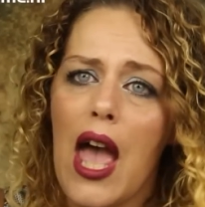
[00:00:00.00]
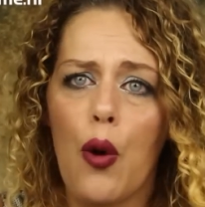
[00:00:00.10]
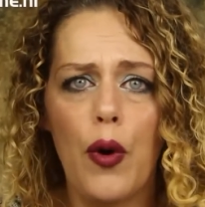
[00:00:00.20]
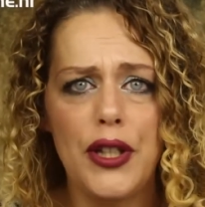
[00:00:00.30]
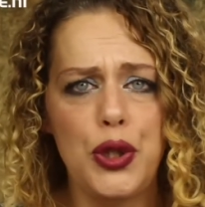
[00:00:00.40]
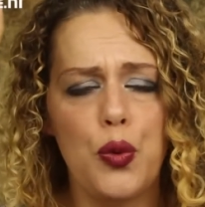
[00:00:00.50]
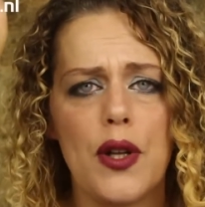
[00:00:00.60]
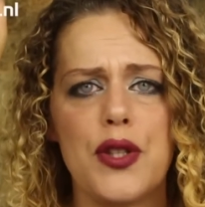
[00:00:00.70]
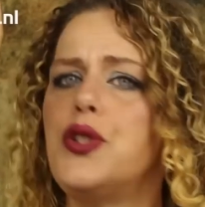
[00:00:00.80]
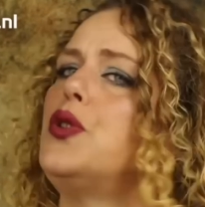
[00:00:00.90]
And what you
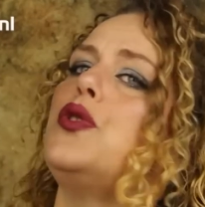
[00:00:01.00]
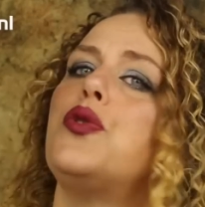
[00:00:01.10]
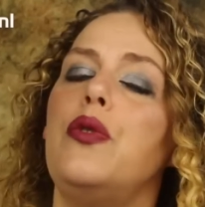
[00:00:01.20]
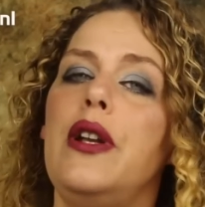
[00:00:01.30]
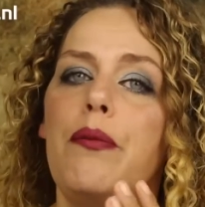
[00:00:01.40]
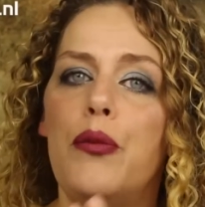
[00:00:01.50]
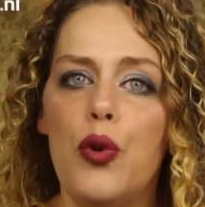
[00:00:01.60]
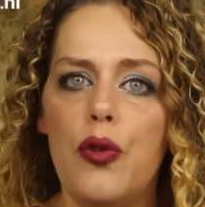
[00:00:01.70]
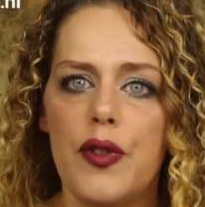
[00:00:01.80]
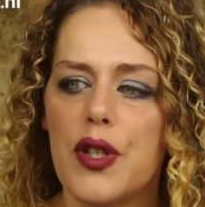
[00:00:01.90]
want to do to
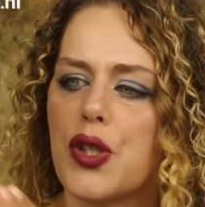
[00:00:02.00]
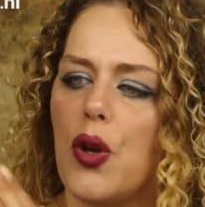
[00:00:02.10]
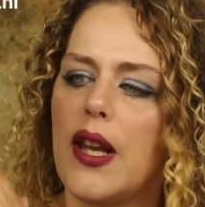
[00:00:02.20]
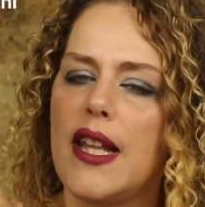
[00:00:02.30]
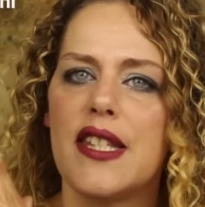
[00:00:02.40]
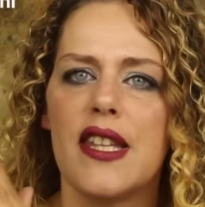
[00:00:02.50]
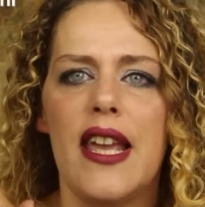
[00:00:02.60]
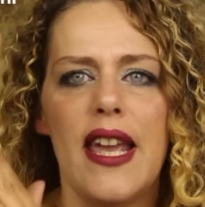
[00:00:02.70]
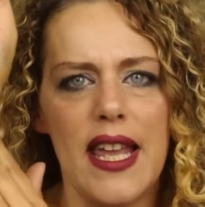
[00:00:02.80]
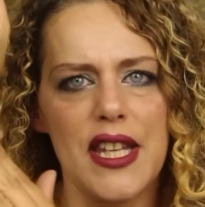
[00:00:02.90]
remove the solids
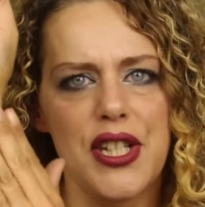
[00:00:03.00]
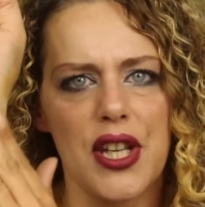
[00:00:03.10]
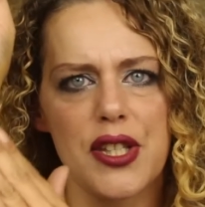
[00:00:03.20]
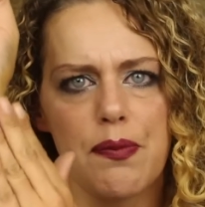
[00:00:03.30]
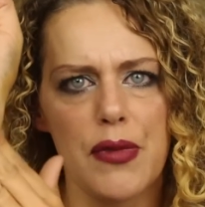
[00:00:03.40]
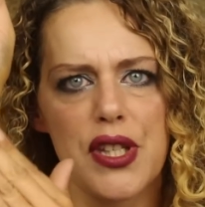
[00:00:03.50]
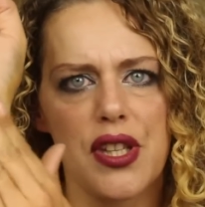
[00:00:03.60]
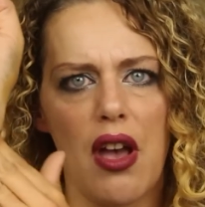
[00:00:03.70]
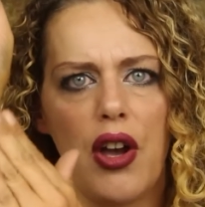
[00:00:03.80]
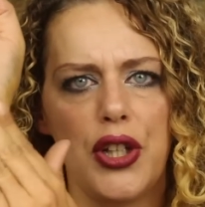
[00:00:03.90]
is just
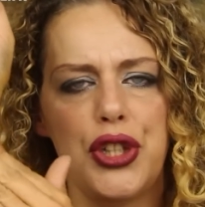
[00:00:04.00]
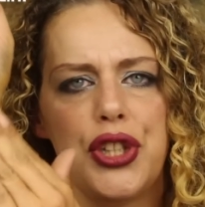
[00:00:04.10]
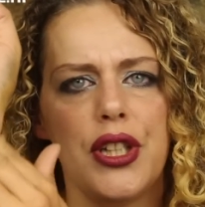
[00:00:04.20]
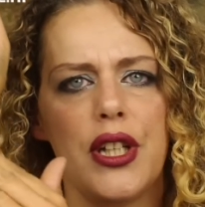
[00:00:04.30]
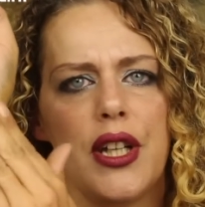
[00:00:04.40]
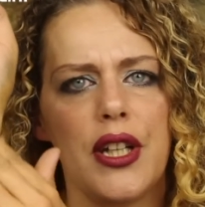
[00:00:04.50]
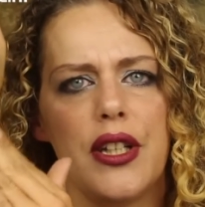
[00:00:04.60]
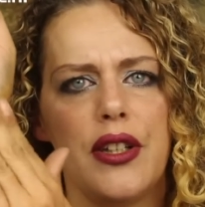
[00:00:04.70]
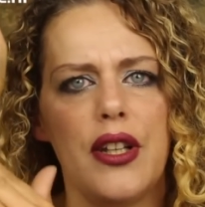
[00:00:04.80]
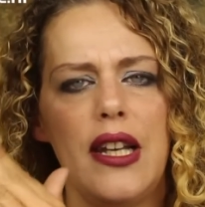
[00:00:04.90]
massage
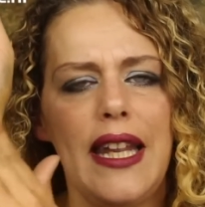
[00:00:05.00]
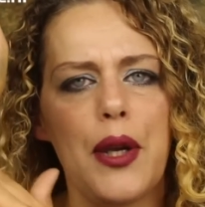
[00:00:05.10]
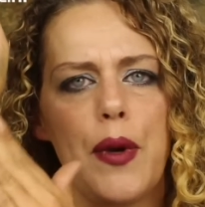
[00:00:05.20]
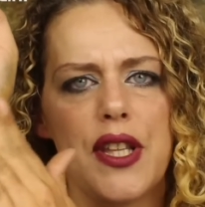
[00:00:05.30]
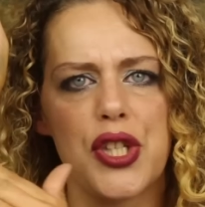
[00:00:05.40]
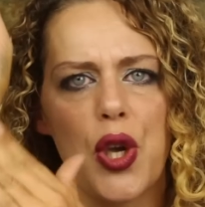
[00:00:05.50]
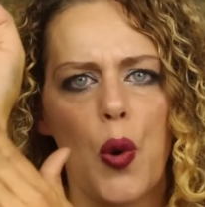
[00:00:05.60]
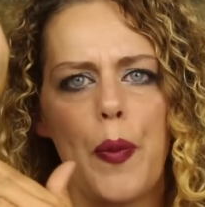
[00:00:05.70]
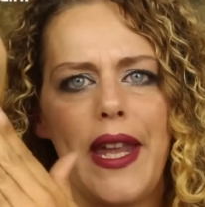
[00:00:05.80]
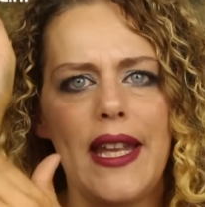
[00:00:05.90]
the liquid
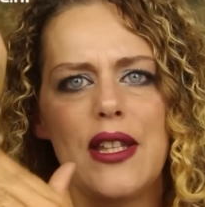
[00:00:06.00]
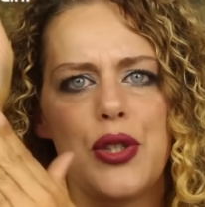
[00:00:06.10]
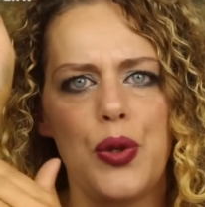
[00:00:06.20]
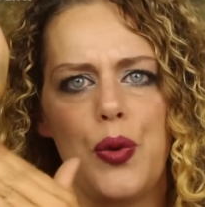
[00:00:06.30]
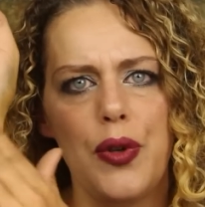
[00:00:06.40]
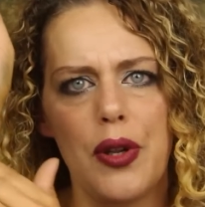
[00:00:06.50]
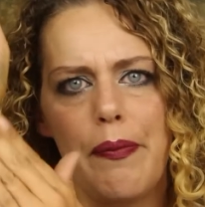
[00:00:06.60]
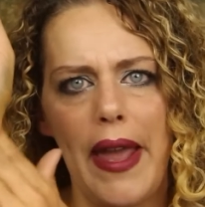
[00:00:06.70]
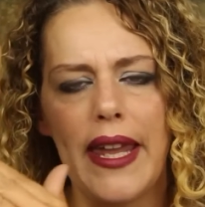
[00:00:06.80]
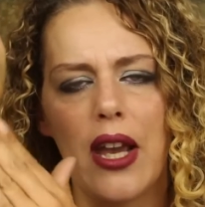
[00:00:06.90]
soap into the
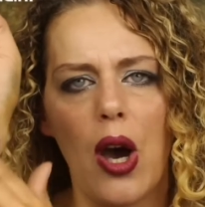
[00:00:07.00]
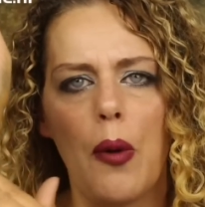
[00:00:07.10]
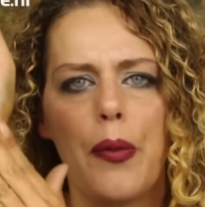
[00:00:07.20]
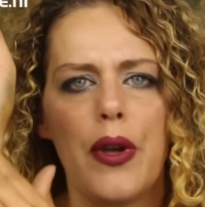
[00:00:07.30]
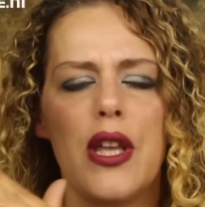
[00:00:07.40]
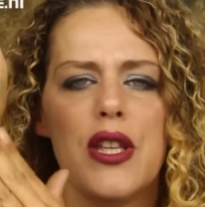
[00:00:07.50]
makeup.